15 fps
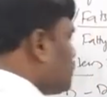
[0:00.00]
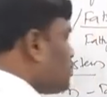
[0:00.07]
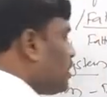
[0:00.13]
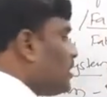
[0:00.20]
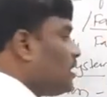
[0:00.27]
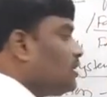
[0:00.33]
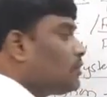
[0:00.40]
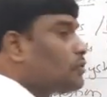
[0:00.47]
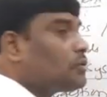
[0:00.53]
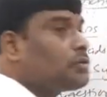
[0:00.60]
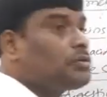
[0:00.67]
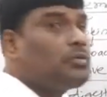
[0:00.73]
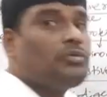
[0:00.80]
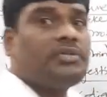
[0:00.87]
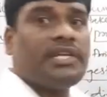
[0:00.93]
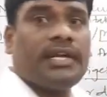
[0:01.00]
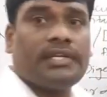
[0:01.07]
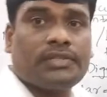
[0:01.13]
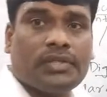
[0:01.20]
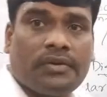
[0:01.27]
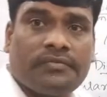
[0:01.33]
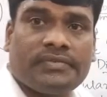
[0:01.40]
children? Those two
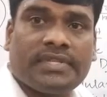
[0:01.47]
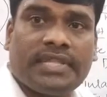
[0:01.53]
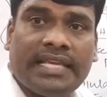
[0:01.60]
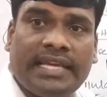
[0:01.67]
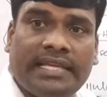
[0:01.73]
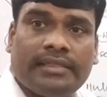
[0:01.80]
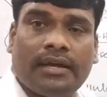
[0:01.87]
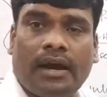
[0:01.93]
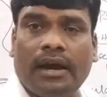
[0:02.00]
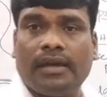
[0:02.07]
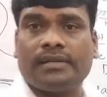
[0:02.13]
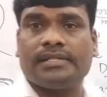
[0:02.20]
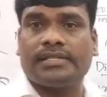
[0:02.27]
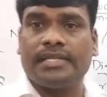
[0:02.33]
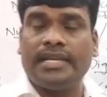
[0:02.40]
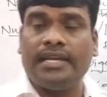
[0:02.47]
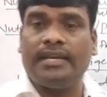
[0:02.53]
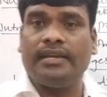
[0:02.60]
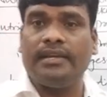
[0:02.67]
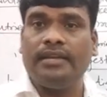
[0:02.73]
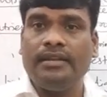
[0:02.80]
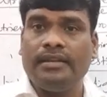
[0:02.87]
sets of teeth are
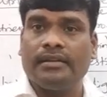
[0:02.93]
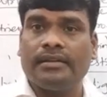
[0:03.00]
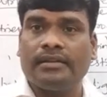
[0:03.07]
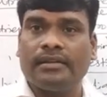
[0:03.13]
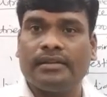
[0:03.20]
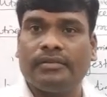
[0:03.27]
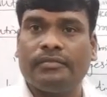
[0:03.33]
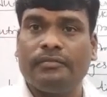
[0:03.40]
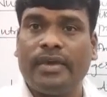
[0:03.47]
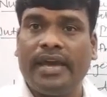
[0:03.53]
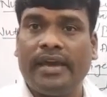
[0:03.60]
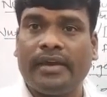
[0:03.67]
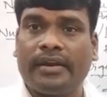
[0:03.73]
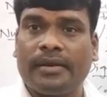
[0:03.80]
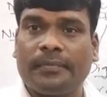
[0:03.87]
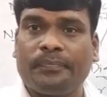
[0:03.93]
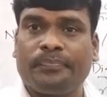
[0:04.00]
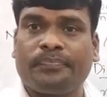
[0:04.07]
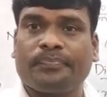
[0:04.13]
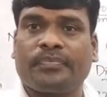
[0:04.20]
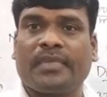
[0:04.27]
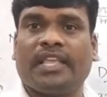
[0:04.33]
seen where?
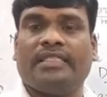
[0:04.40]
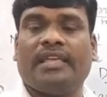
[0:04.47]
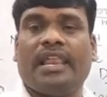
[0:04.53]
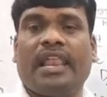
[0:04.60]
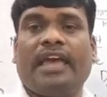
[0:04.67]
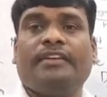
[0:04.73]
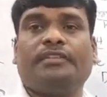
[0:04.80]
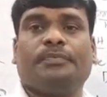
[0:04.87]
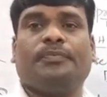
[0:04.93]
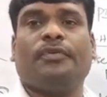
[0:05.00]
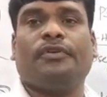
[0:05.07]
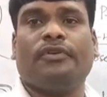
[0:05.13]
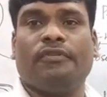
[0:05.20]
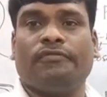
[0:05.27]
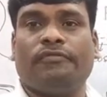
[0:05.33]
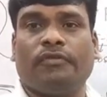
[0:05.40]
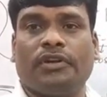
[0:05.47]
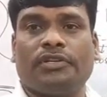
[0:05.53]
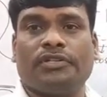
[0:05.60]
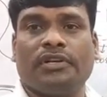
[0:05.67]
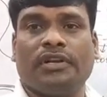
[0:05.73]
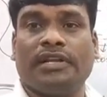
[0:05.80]
In the lifespan of
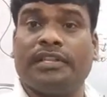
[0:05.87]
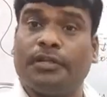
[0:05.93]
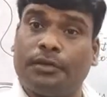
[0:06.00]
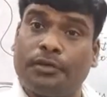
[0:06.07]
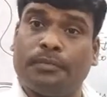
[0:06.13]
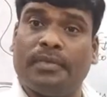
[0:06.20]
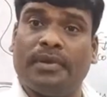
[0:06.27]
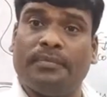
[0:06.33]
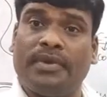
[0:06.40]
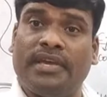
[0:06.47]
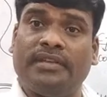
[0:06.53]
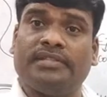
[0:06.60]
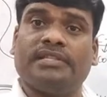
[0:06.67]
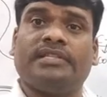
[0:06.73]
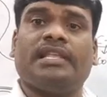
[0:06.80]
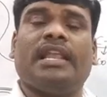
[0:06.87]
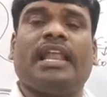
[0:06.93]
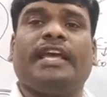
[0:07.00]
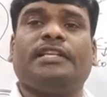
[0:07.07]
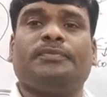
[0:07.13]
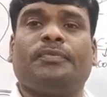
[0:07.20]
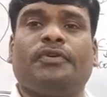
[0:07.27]
what children? In the human beings, in the
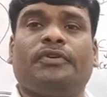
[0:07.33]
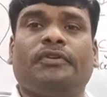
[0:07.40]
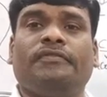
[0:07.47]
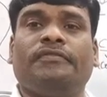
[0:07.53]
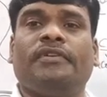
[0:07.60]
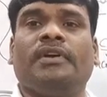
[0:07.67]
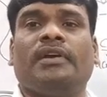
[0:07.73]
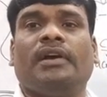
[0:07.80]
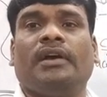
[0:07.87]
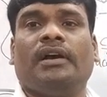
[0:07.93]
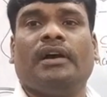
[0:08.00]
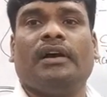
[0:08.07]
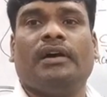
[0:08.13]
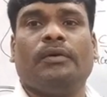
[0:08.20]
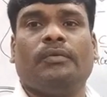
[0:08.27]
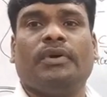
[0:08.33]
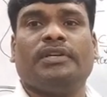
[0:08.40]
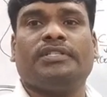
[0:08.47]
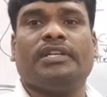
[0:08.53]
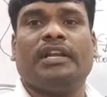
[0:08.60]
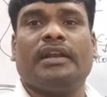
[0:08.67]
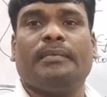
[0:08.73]
lifespan of
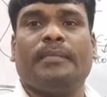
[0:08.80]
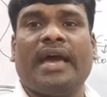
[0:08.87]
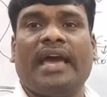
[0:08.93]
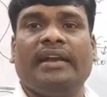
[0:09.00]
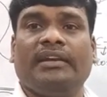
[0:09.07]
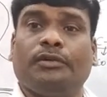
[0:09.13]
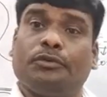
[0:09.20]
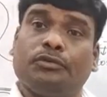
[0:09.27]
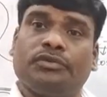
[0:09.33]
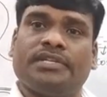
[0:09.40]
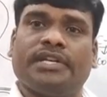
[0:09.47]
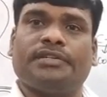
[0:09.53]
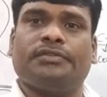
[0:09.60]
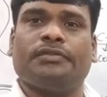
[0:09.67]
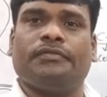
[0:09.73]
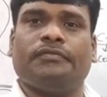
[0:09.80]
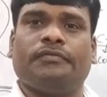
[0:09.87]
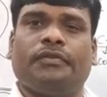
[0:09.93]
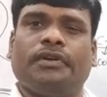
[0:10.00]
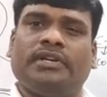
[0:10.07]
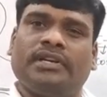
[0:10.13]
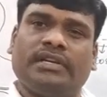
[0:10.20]
what children? Man, two sets of
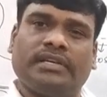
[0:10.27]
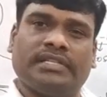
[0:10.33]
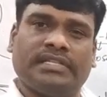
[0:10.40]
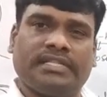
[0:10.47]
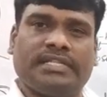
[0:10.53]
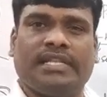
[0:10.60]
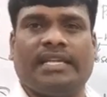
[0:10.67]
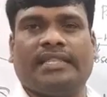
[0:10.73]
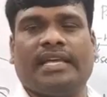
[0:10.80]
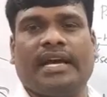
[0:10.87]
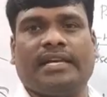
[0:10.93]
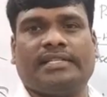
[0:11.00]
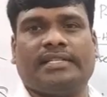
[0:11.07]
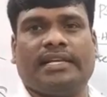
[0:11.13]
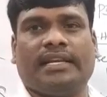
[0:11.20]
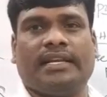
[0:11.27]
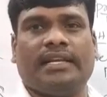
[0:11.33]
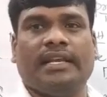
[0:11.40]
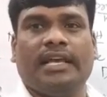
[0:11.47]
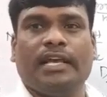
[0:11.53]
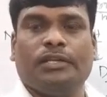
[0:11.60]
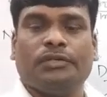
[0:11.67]
what teeth are
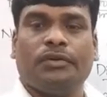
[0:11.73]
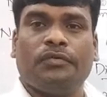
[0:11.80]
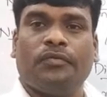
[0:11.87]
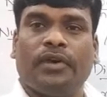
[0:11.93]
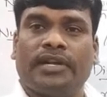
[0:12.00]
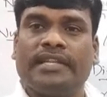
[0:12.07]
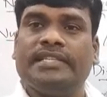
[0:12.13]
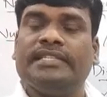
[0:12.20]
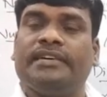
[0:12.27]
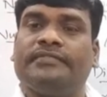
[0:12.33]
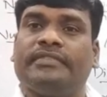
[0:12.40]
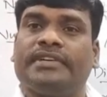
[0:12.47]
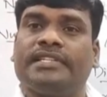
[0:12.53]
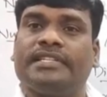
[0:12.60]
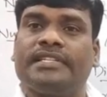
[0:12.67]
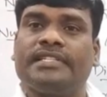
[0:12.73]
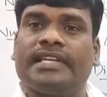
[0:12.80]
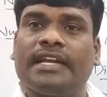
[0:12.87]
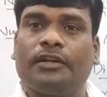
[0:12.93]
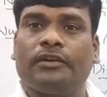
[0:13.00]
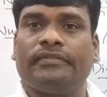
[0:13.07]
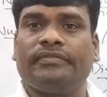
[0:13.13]
seen. So what is the first
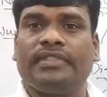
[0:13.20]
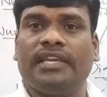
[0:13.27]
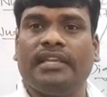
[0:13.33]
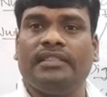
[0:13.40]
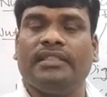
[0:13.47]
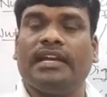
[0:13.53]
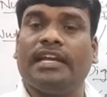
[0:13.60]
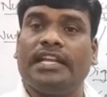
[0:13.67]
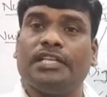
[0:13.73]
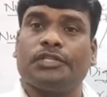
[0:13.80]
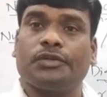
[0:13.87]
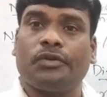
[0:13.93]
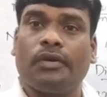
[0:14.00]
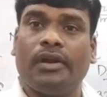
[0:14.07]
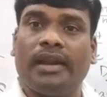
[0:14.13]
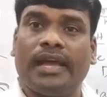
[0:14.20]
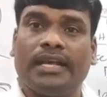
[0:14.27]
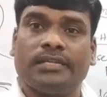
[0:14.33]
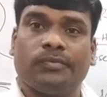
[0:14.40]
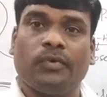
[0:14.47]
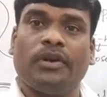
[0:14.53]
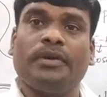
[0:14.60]
set of teeth? It is called
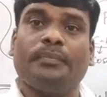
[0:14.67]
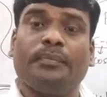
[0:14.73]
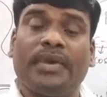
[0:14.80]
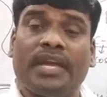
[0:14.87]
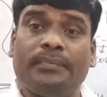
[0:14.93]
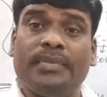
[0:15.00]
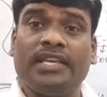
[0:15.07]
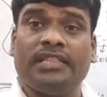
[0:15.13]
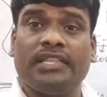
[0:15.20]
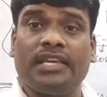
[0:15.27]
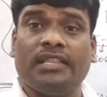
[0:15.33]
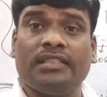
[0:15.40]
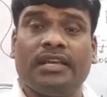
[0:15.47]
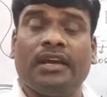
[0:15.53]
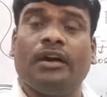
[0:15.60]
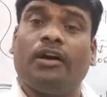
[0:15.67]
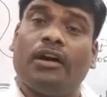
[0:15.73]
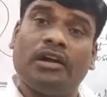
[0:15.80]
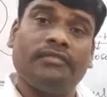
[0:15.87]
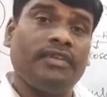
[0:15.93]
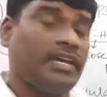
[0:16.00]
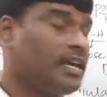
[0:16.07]
as what? Baby teeth,
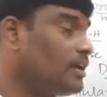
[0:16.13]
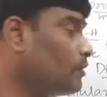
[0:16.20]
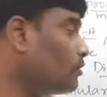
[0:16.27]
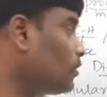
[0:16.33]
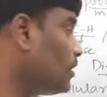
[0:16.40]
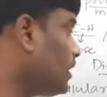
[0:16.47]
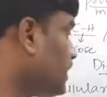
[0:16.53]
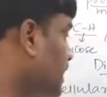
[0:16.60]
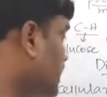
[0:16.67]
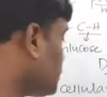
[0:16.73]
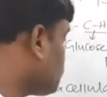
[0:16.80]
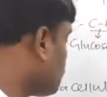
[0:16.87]
or we can call it as